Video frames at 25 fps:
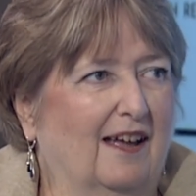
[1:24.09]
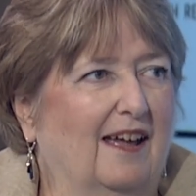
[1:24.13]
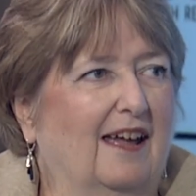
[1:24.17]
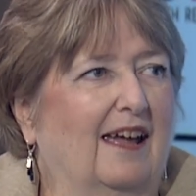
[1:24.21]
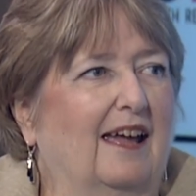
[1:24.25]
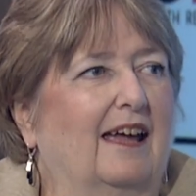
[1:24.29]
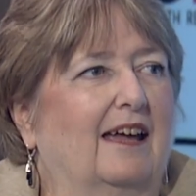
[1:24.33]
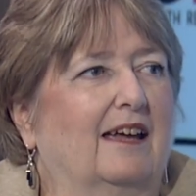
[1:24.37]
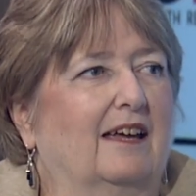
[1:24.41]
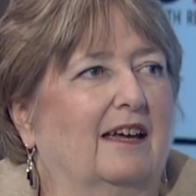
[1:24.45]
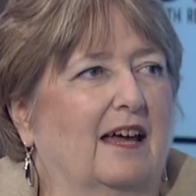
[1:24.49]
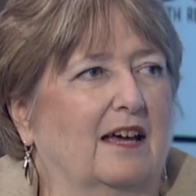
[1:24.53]

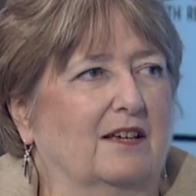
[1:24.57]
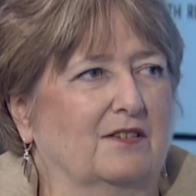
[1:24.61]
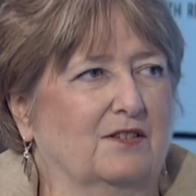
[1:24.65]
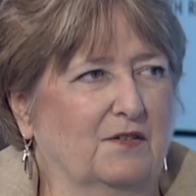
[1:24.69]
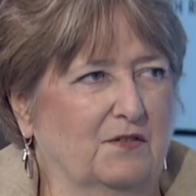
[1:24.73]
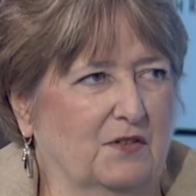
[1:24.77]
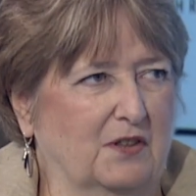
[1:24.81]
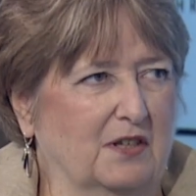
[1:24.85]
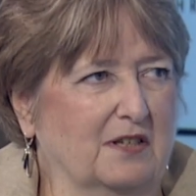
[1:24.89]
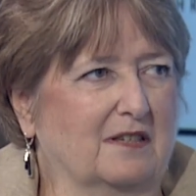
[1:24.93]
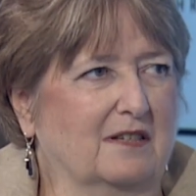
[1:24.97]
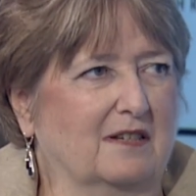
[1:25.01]
As
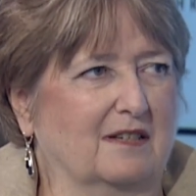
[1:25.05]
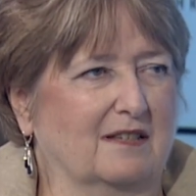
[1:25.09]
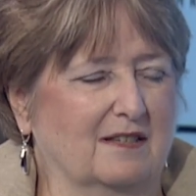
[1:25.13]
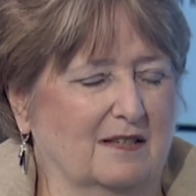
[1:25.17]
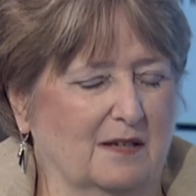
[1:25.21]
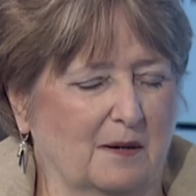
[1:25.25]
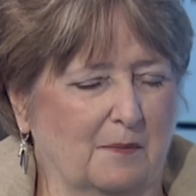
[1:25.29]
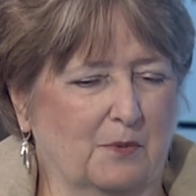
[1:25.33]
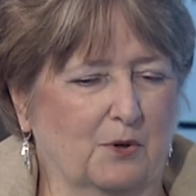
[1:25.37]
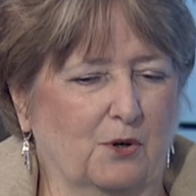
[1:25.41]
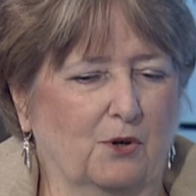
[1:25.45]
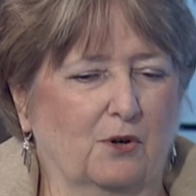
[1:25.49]
of this
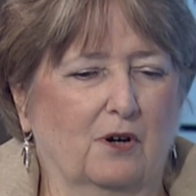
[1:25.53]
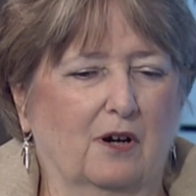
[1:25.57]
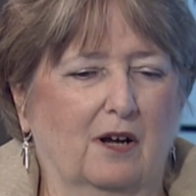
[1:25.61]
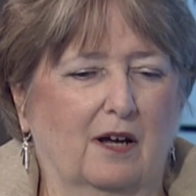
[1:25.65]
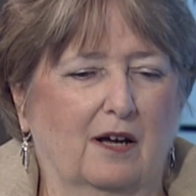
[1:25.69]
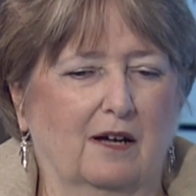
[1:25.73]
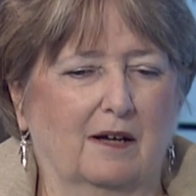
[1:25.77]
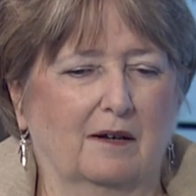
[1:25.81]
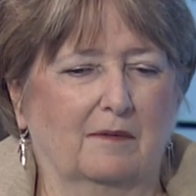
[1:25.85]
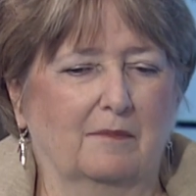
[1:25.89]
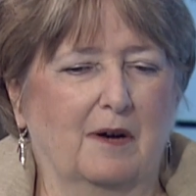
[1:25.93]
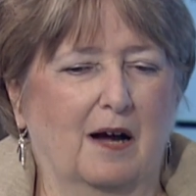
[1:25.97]
December,
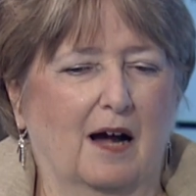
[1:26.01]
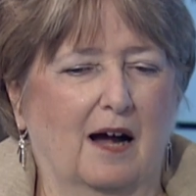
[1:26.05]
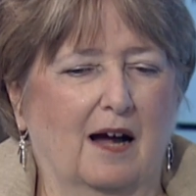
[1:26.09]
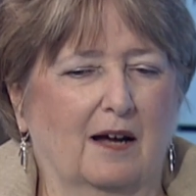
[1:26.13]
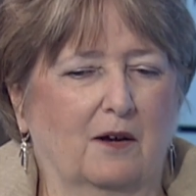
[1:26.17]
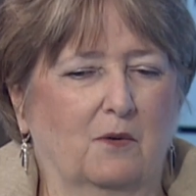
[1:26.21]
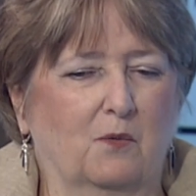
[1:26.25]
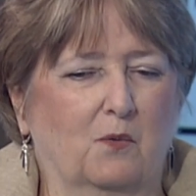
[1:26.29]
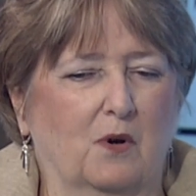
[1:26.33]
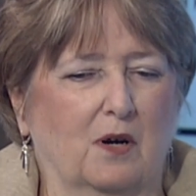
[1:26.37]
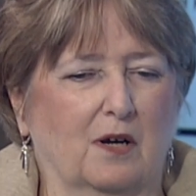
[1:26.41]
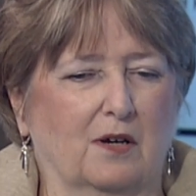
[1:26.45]
I
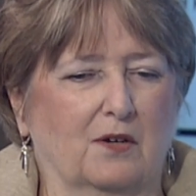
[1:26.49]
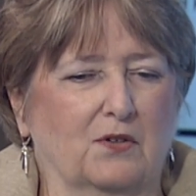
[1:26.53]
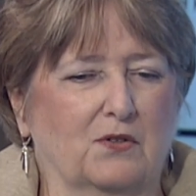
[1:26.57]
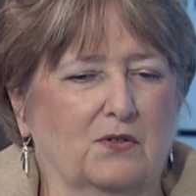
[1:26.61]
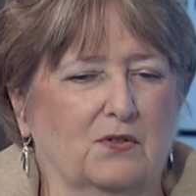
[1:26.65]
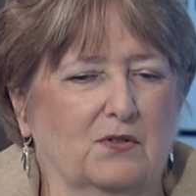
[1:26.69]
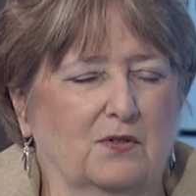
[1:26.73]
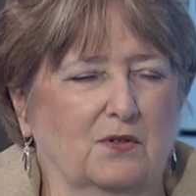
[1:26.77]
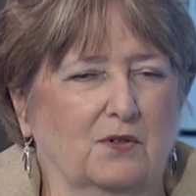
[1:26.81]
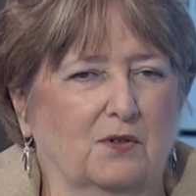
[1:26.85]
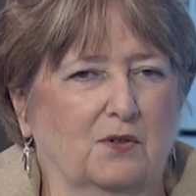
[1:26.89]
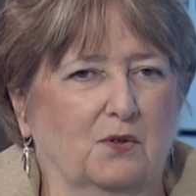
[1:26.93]

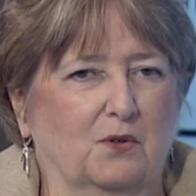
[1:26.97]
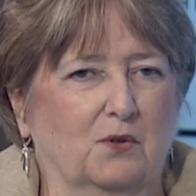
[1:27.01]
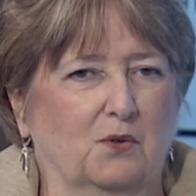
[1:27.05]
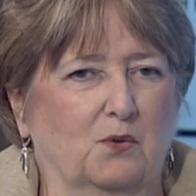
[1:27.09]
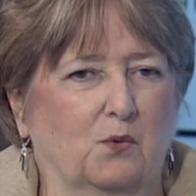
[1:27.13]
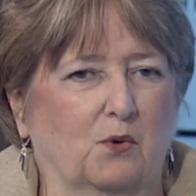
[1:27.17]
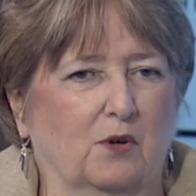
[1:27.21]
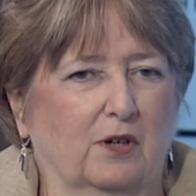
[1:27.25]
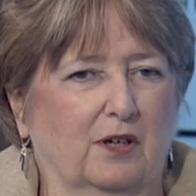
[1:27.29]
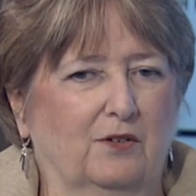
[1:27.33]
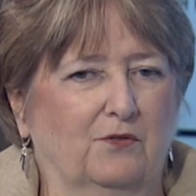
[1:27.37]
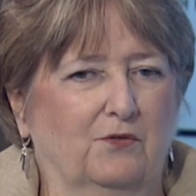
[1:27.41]
was
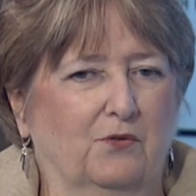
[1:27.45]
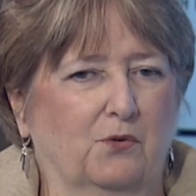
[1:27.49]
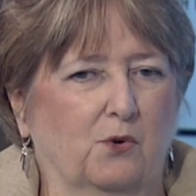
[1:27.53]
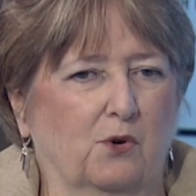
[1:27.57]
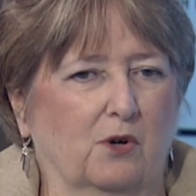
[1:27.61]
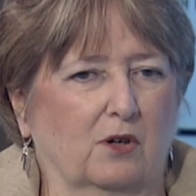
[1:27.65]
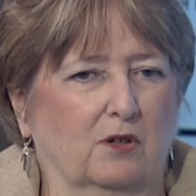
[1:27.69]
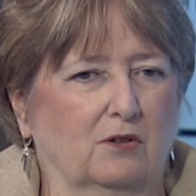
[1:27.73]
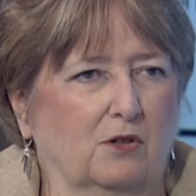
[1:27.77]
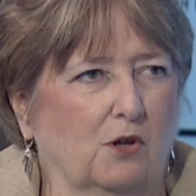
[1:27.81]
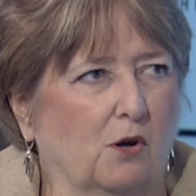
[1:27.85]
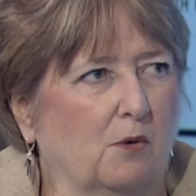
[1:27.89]
working for
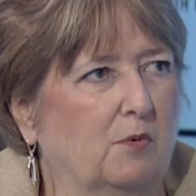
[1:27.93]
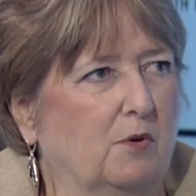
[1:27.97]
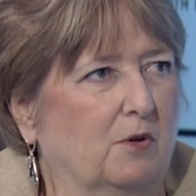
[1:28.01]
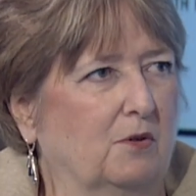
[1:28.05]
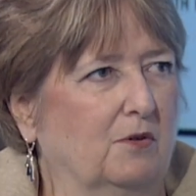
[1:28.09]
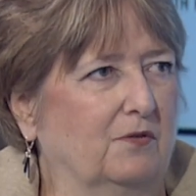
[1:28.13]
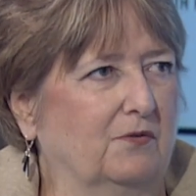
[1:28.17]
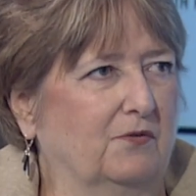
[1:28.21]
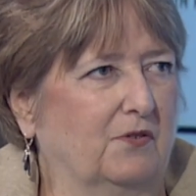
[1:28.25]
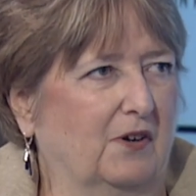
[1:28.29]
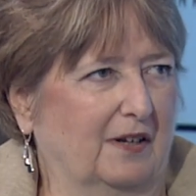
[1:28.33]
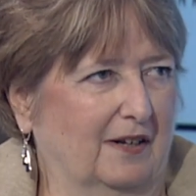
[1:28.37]
a global
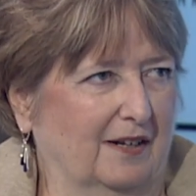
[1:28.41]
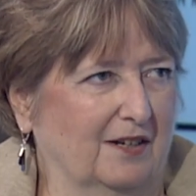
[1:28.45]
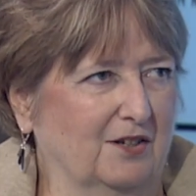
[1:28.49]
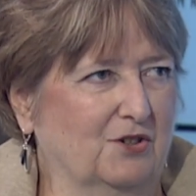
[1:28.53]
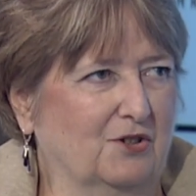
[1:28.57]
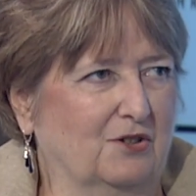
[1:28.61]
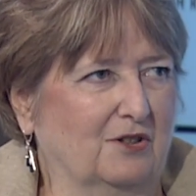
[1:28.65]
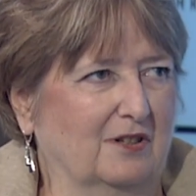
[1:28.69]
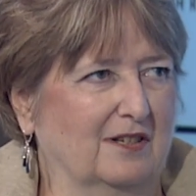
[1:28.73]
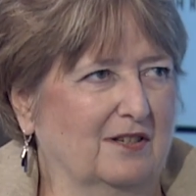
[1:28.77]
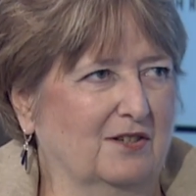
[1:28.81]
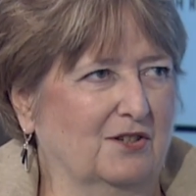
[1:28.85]

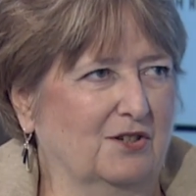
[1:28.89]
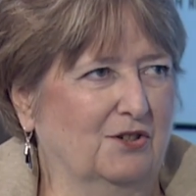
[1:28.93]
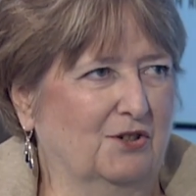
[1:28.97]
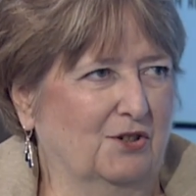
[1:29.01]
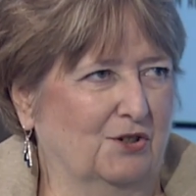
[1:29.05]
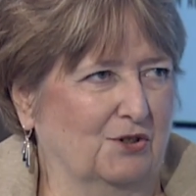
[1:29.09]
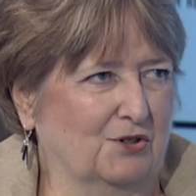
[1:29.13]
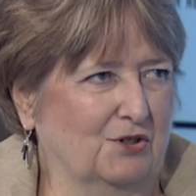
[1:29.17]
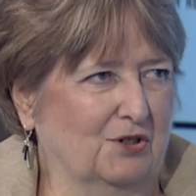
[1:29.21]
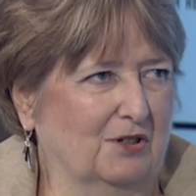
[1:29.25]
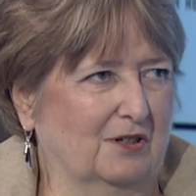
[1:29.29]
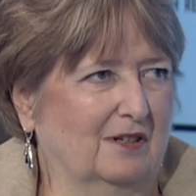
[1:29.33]
financial
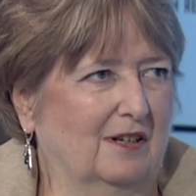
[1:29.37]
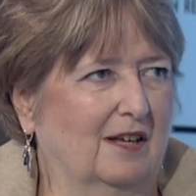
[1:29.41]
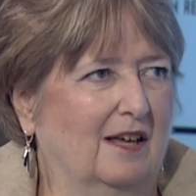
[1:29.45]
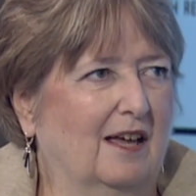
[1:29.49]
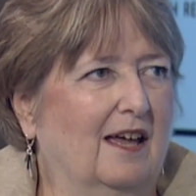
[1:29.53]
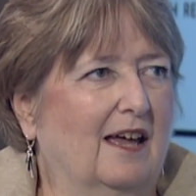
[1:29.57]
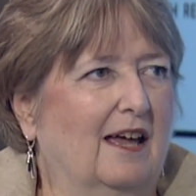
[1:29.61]
institution